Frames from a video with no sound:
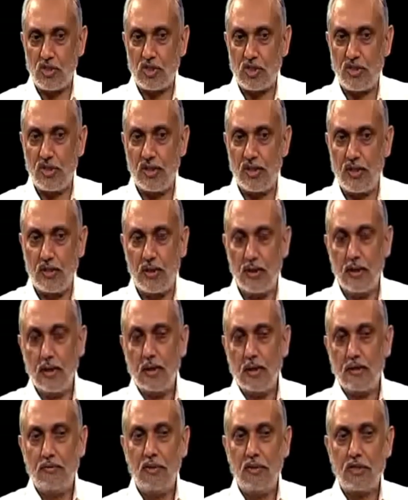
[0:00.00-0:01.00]
which
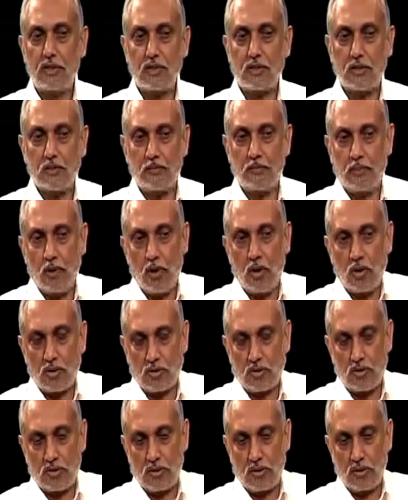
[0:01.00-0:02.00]

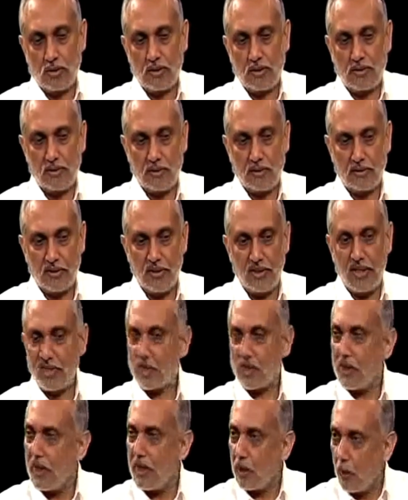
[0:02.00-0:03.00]
brought
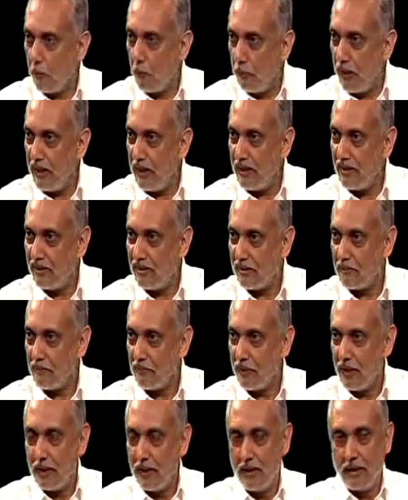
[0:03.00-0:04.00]
creation into
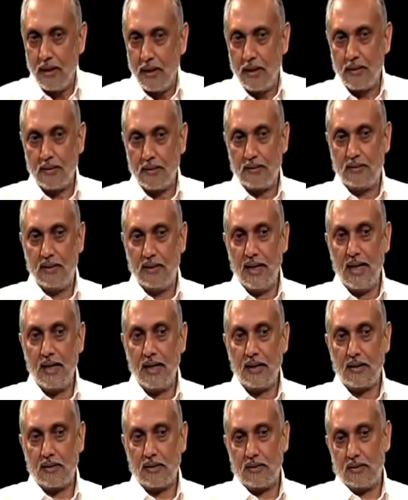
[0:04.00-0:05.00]
being,
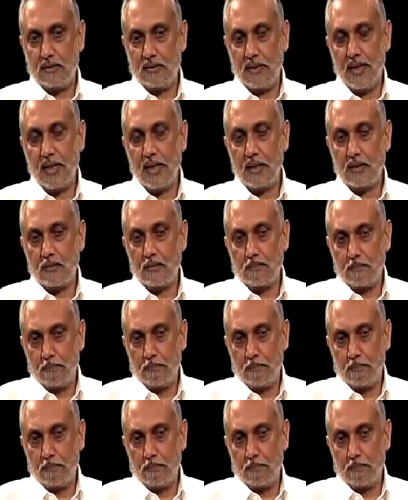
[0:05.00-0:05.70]
that